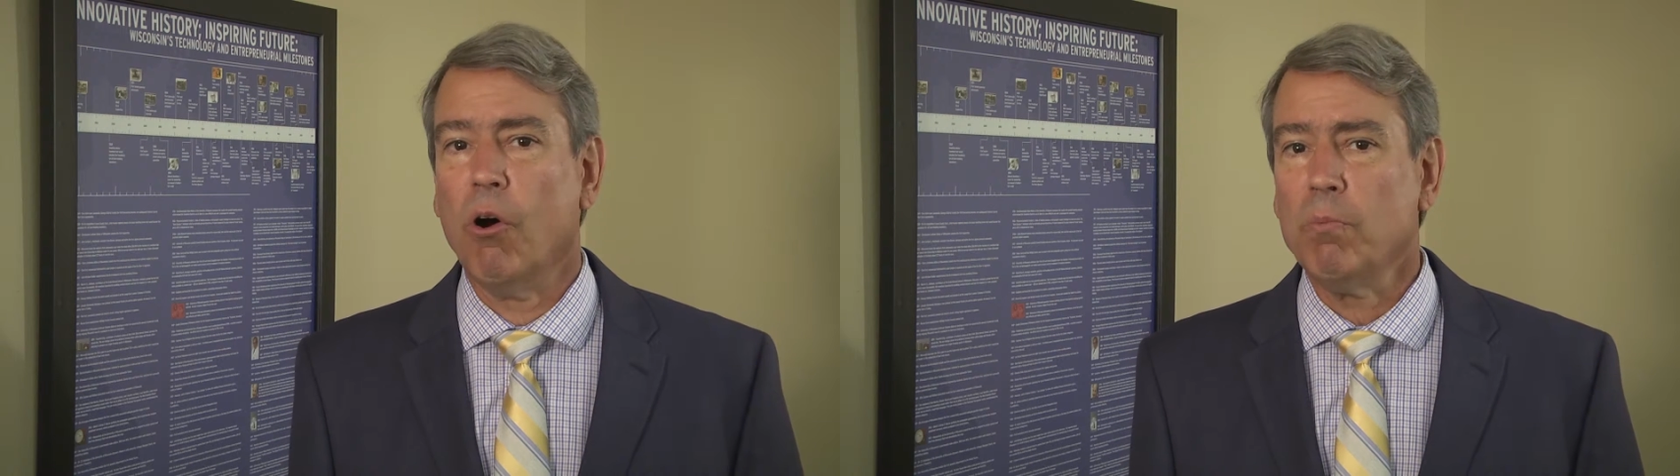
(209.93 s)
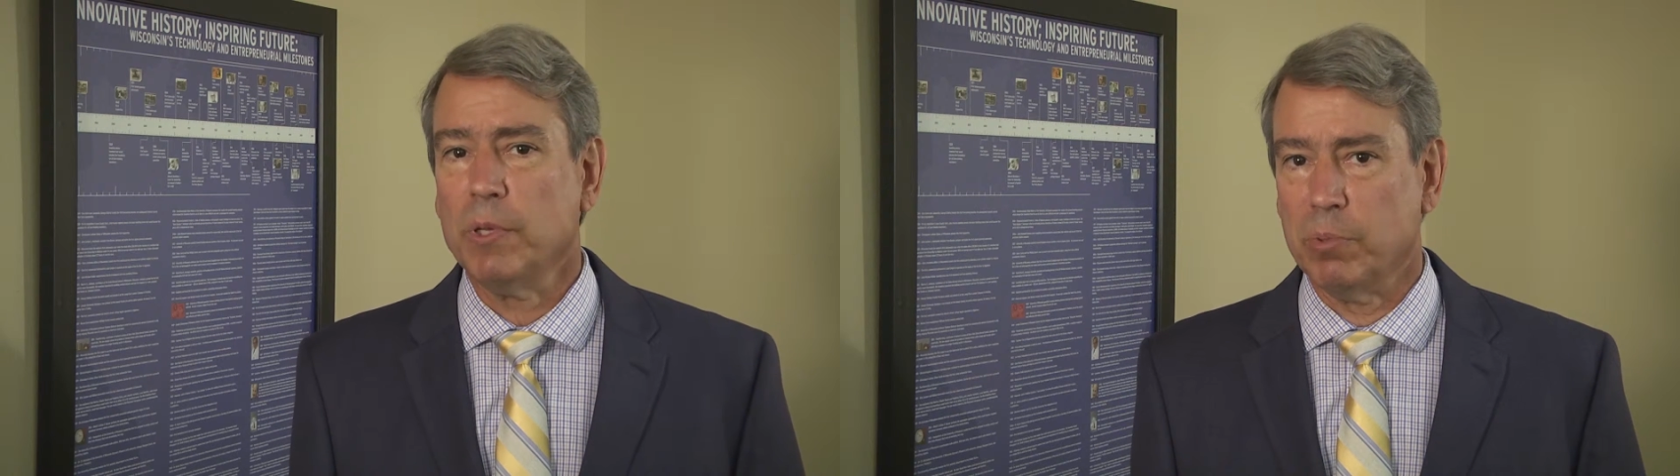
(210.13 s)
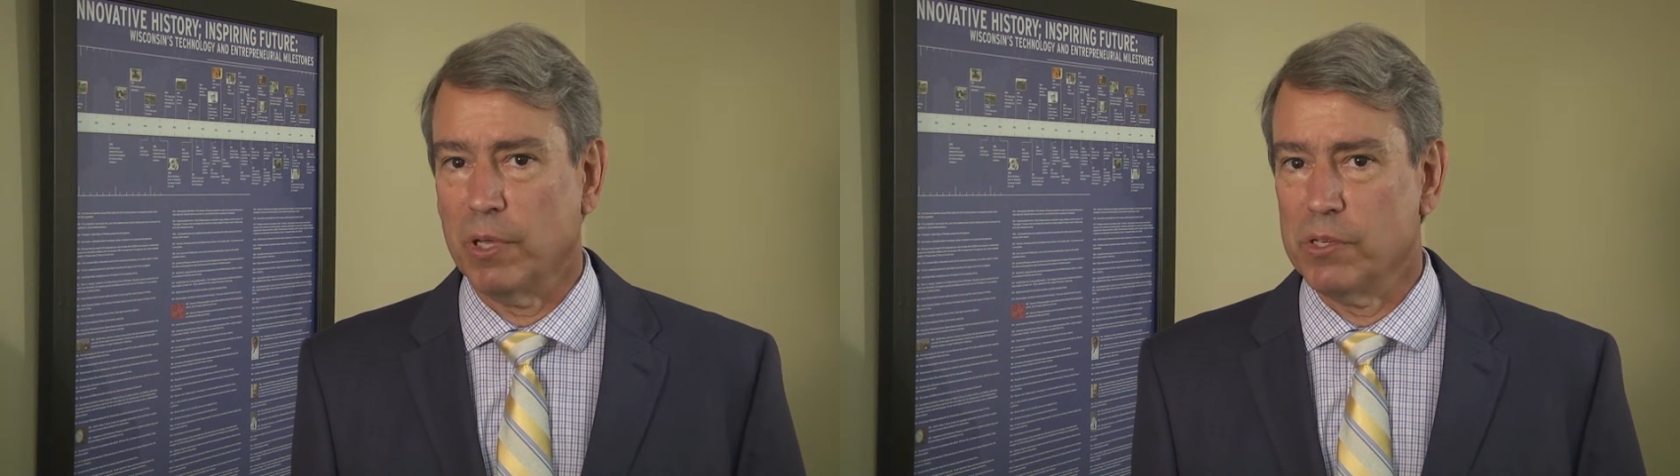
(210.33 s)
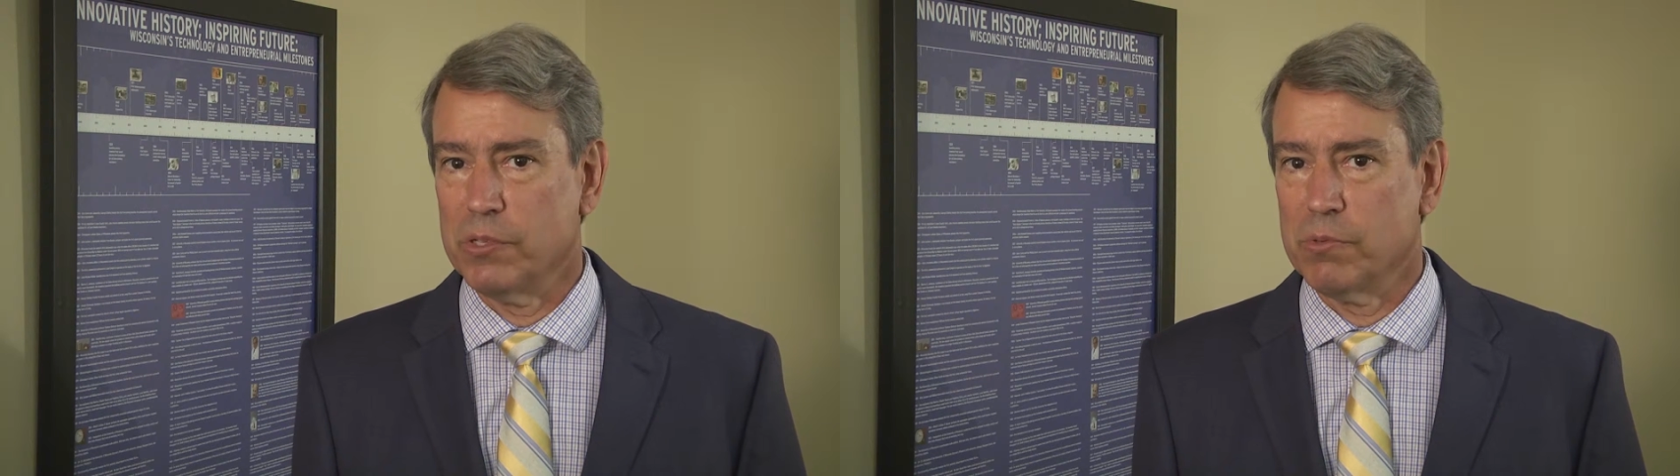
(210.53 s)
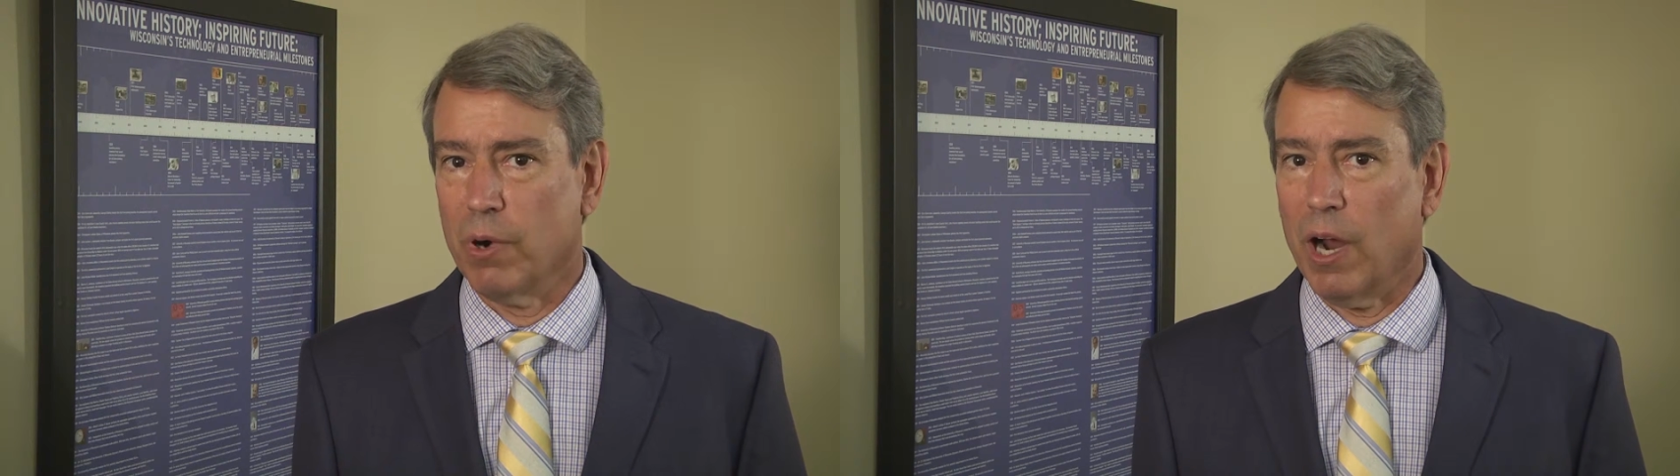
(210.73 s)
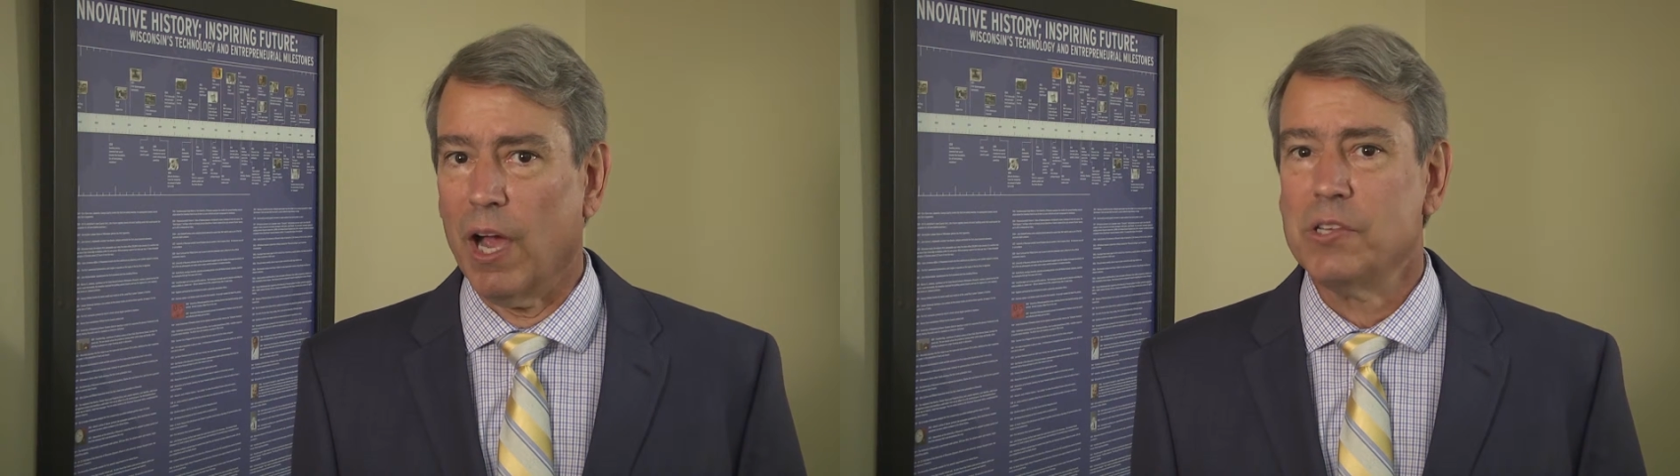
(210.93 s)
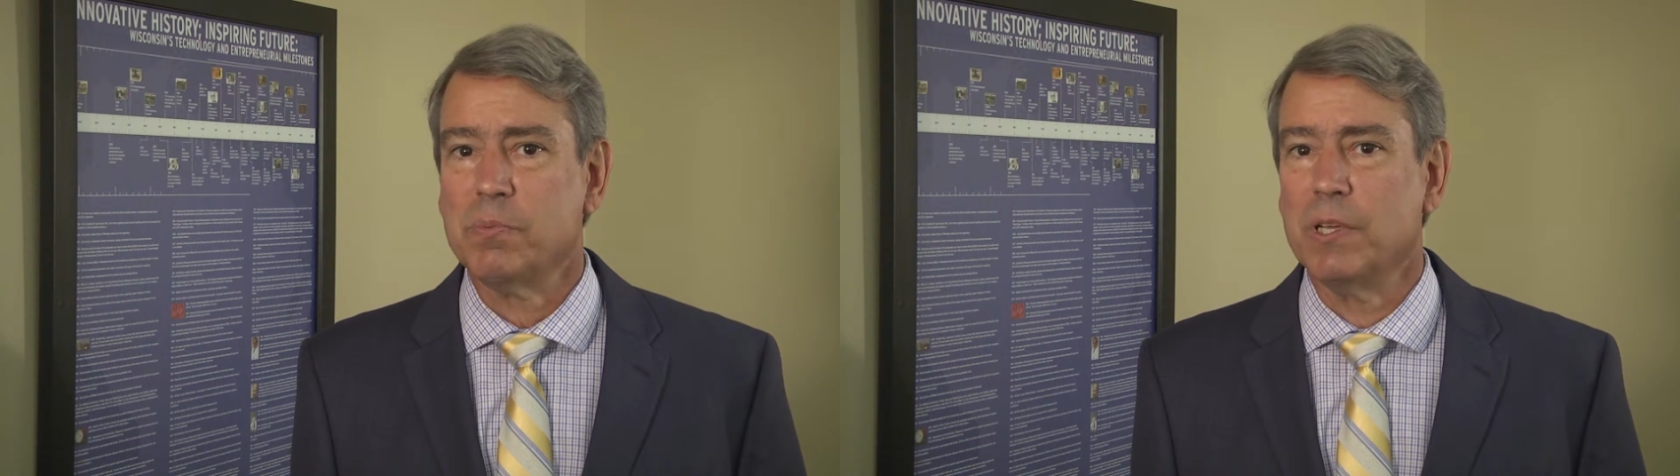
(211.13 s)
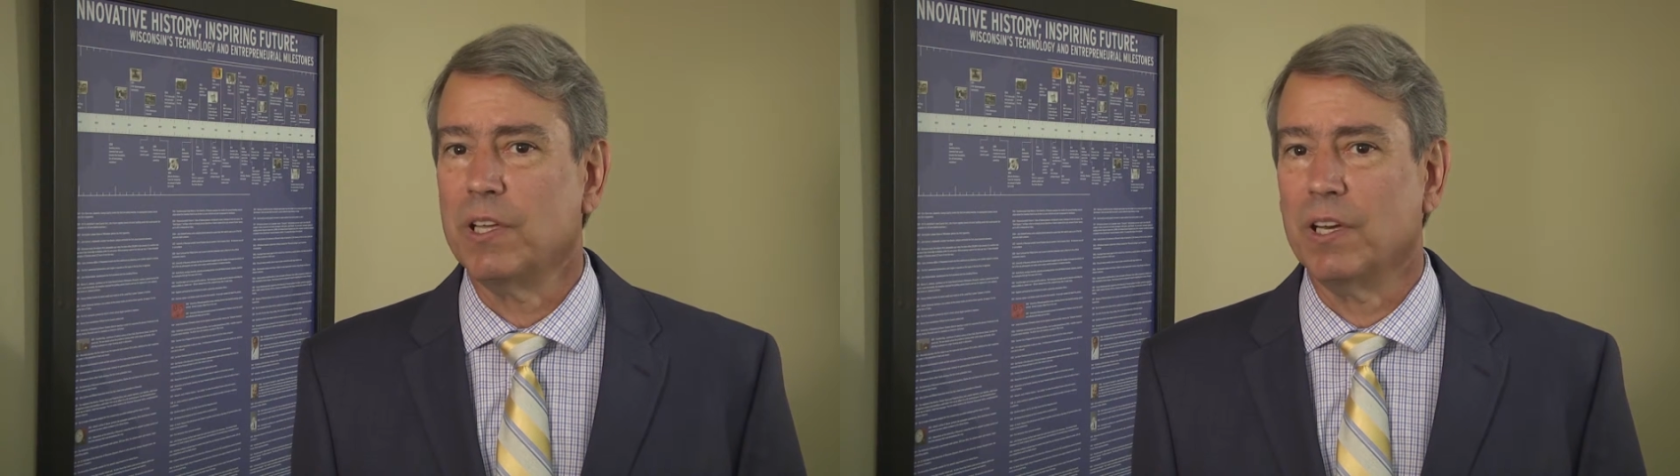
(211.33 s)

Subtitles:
only places where high-speed